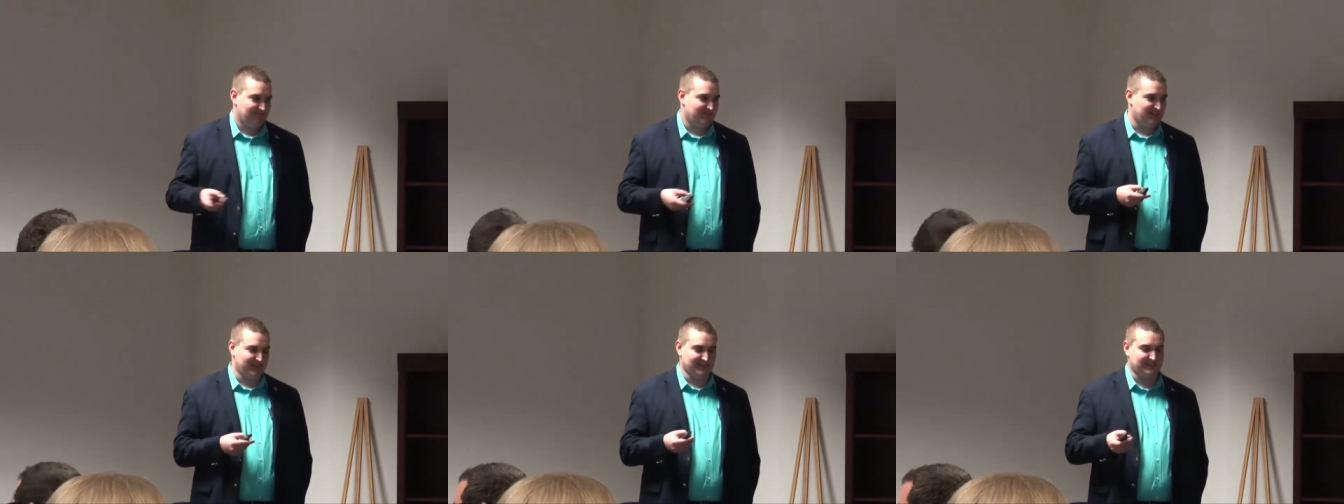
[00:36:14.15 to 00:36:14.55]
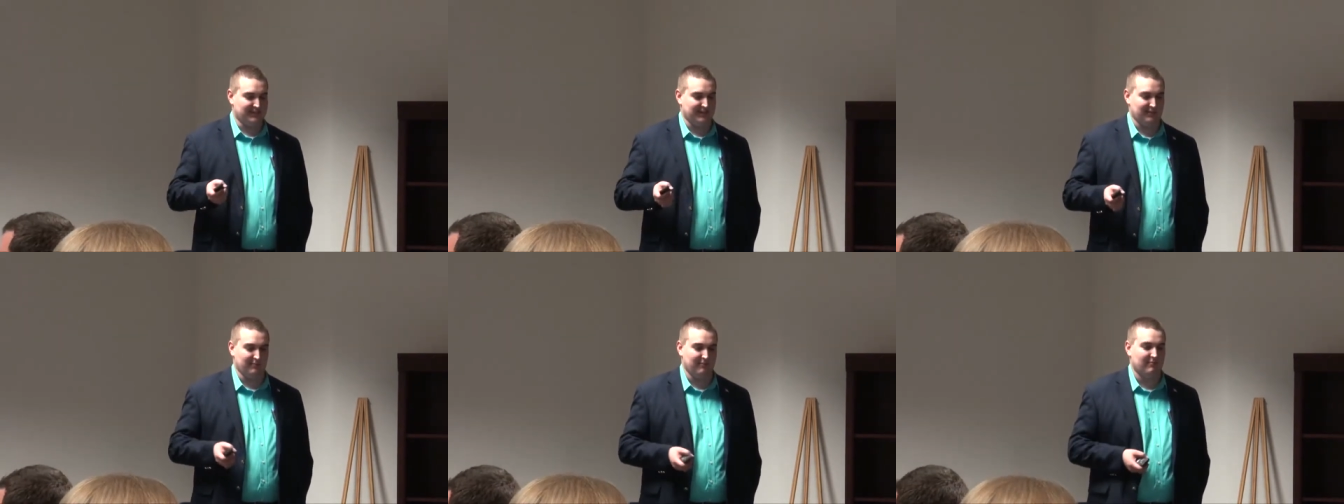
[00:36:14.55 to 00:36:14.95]

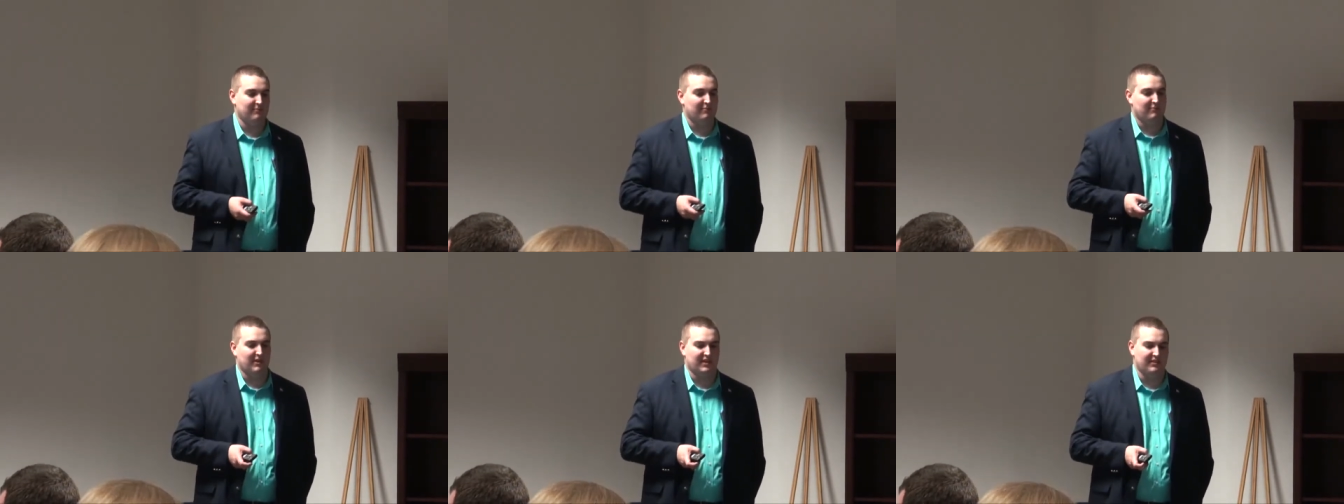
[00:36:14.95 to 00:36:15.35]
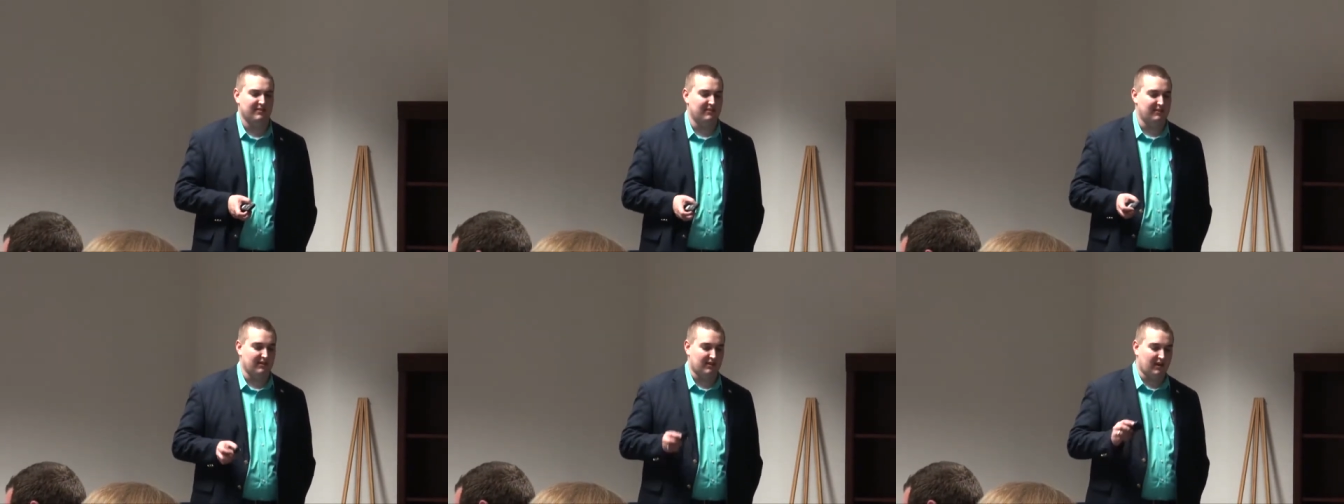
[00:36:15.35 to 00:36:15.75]
system, but
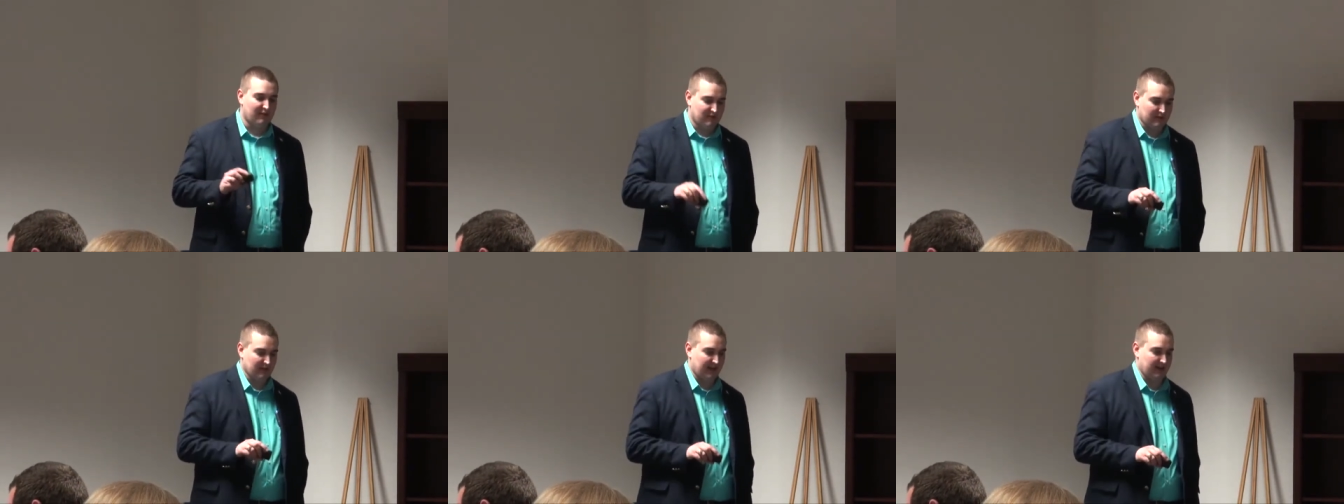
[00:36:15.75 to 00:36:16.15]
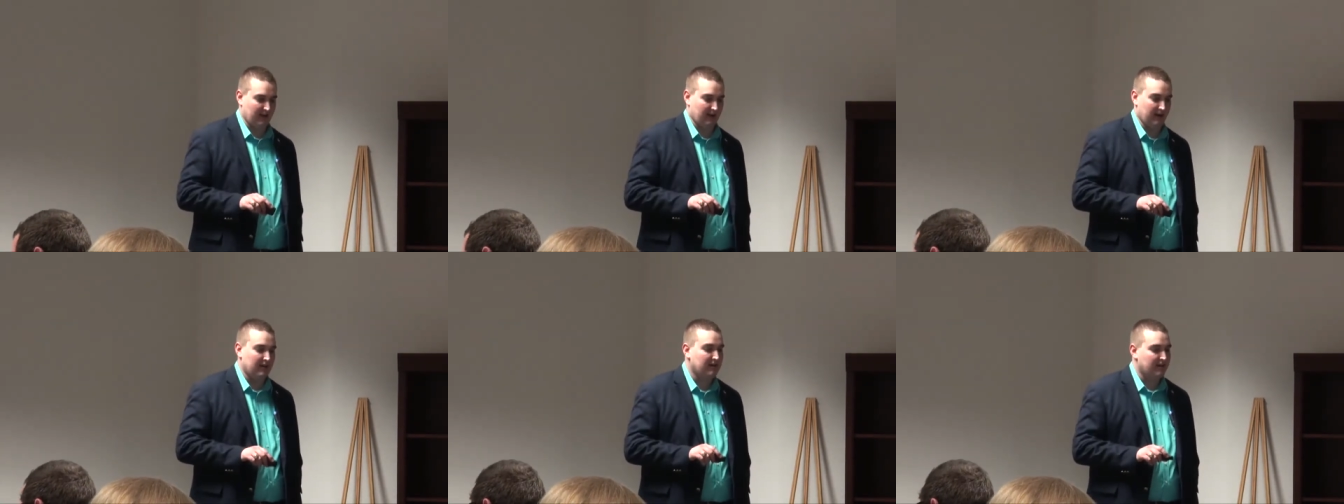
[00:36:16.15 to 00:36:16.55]
the cover
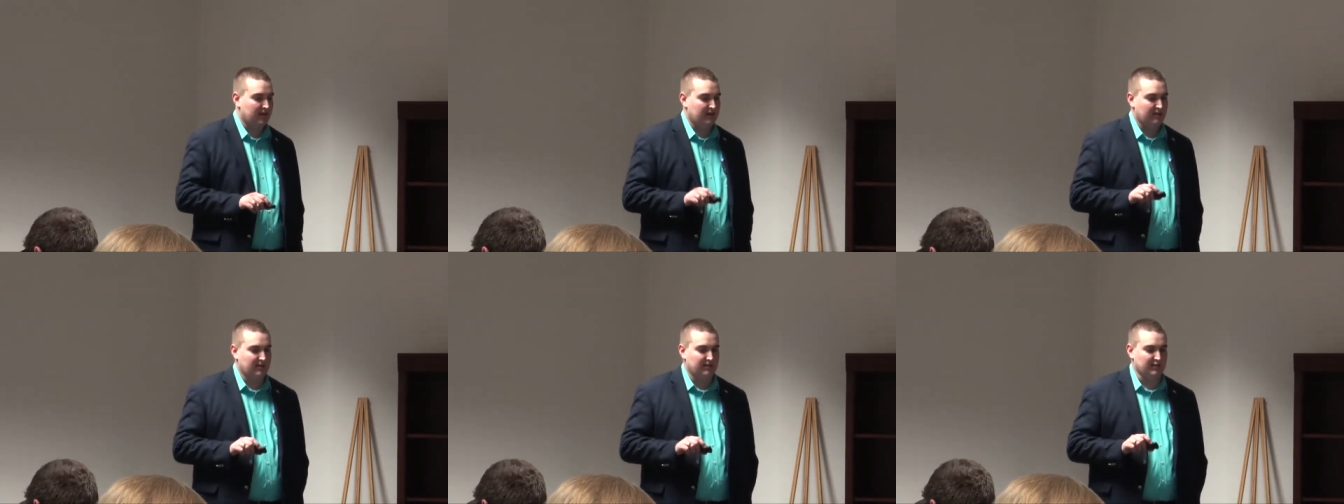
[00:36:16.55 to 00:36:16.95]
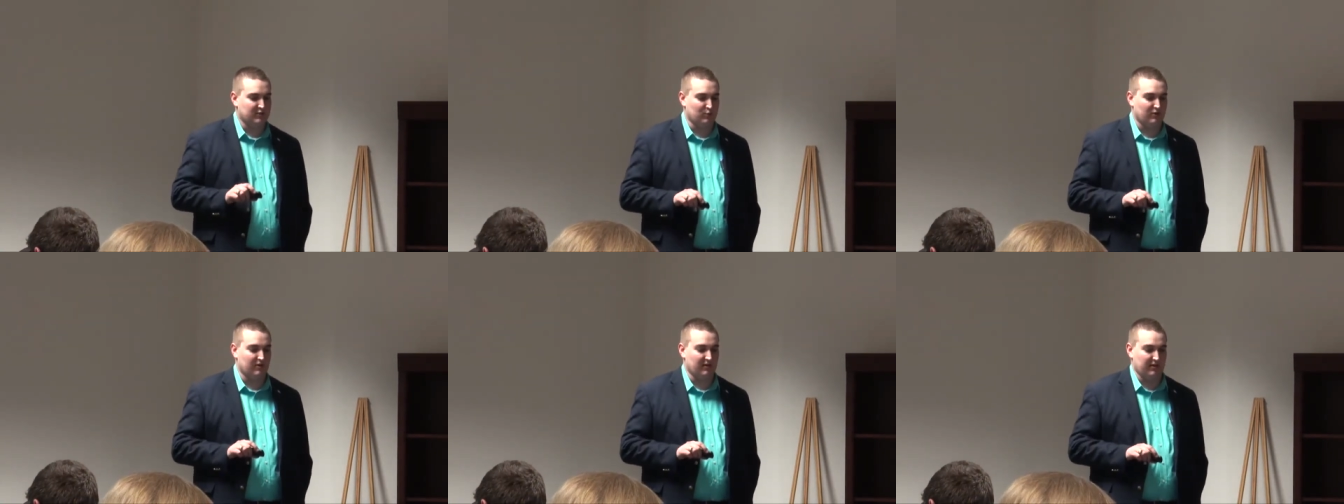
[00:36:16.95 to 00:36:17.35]
letter
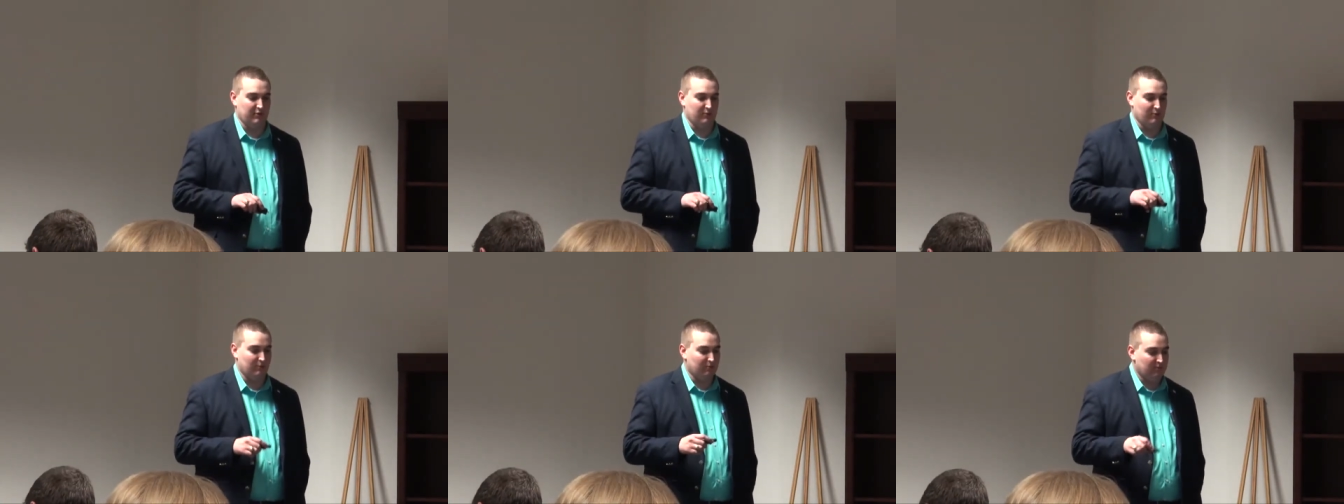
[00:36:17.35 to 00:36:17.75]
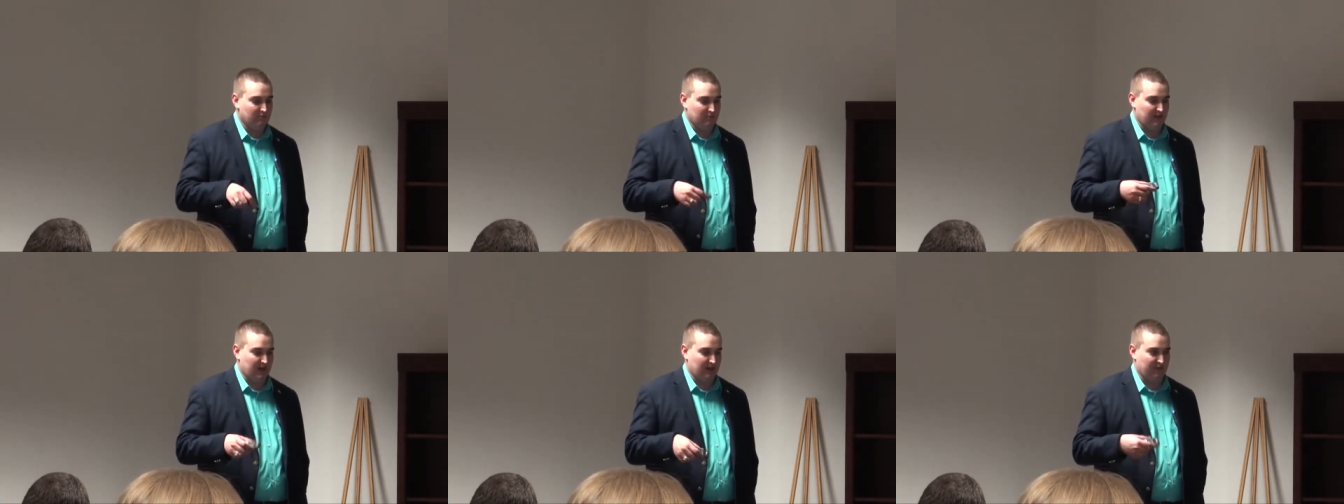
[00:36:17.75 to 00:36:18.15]
is where you
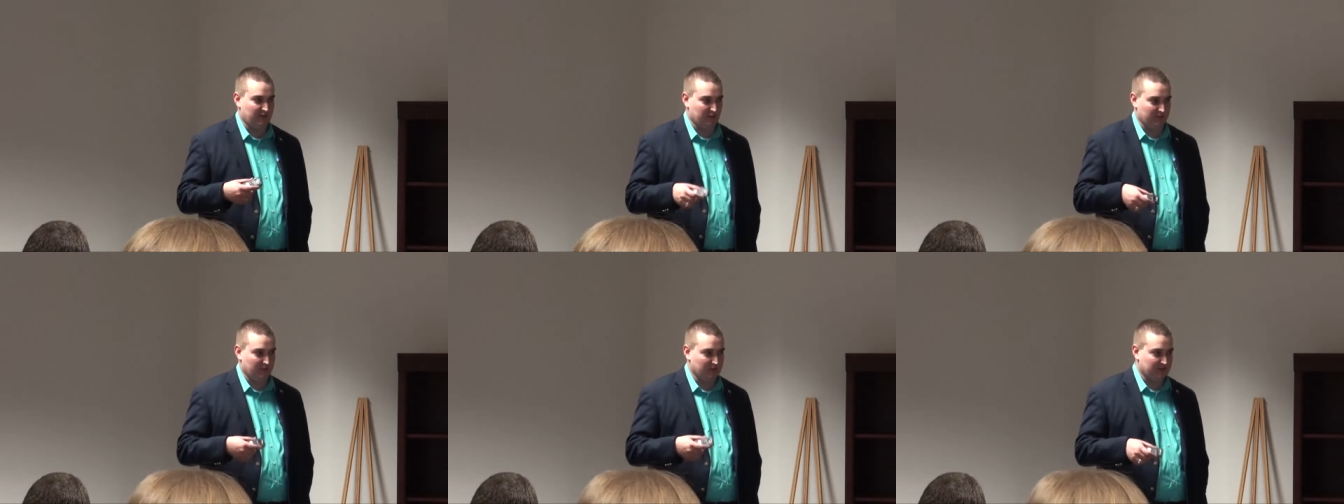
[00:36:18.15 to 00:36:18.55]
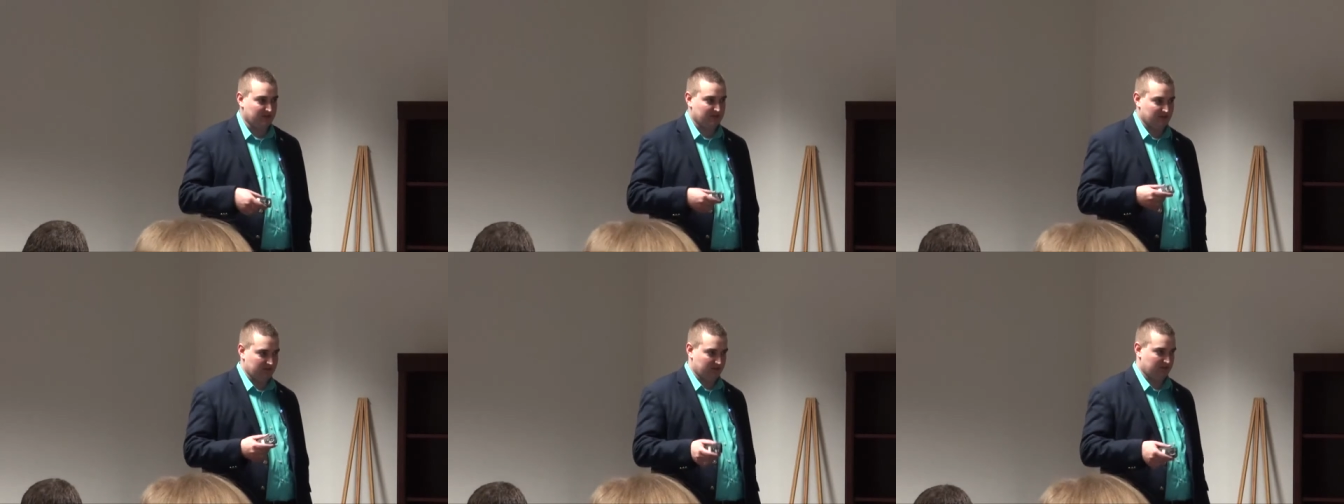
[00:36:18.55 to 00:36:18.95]
have your
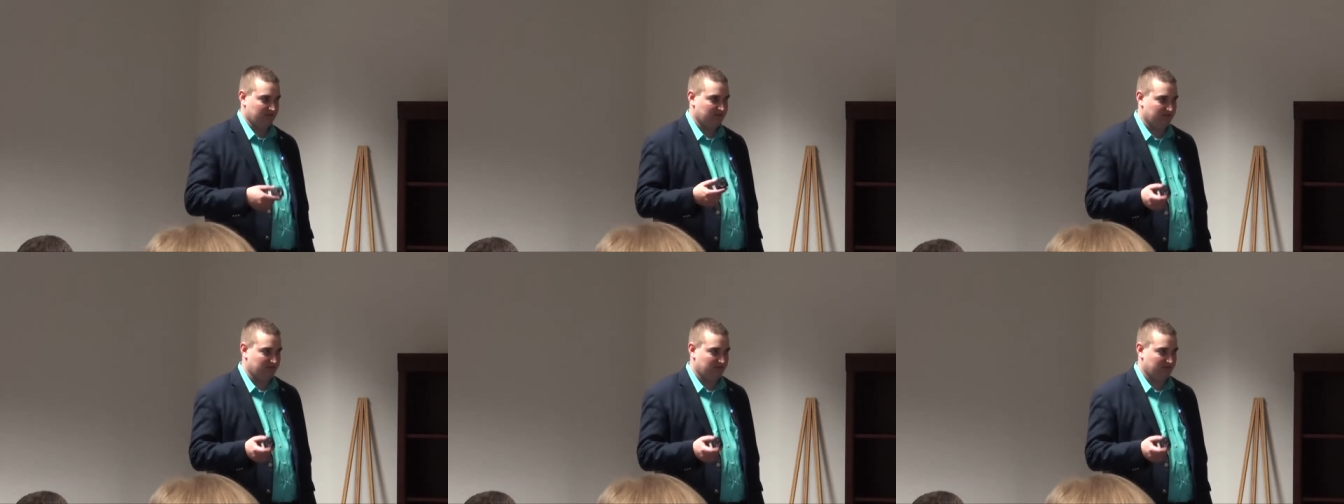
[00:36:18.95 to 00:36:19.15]
most